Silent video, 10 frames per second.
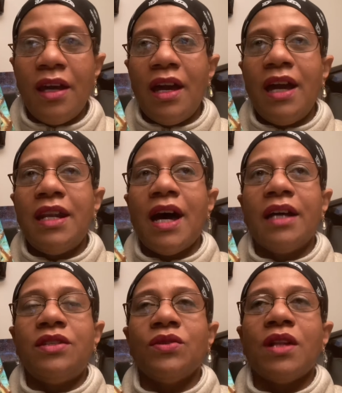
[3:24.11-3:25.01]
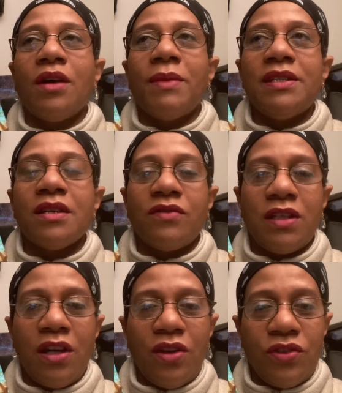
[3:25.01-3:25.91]
and not to allow myself to
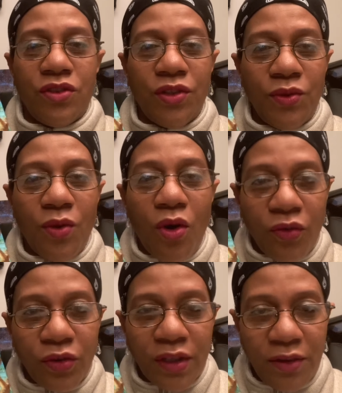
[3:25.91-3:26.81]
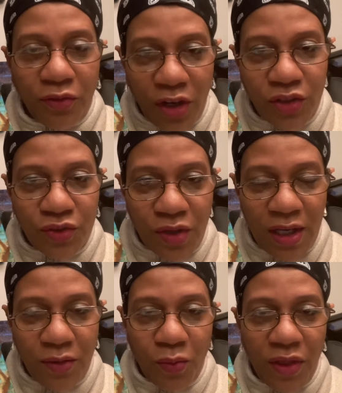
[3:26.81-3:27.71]
get too overly
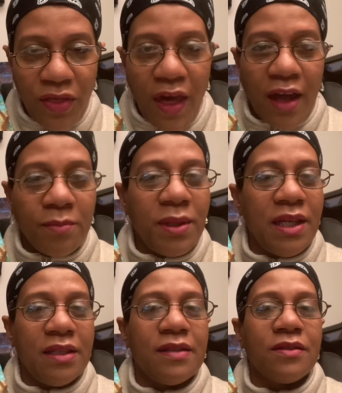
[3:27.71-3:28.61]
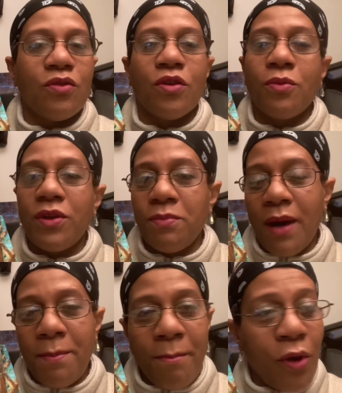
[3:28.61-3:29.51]
frustrated with that piece or with my
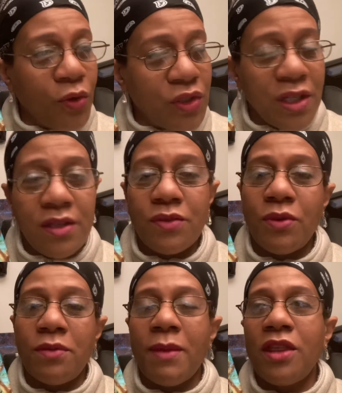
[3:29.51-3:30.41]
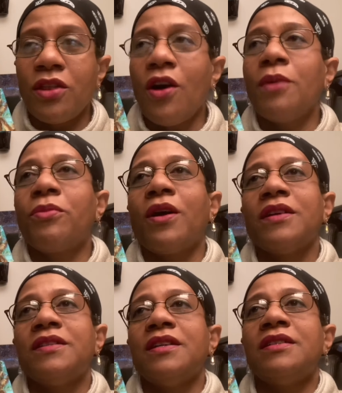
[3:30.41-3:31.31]
emotions, with my thought
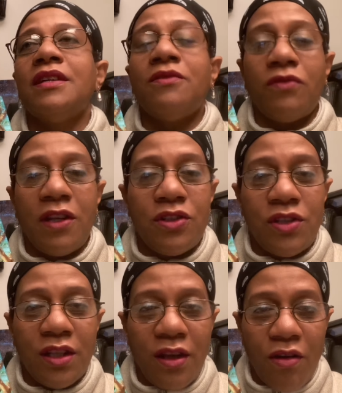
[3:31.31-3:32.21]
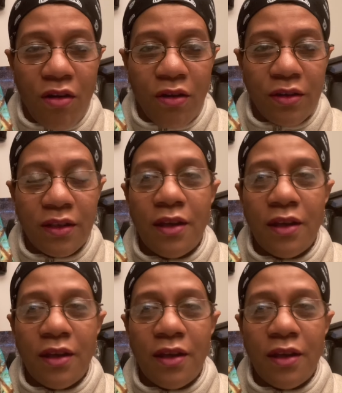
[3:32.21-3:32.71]
process in finishing the art.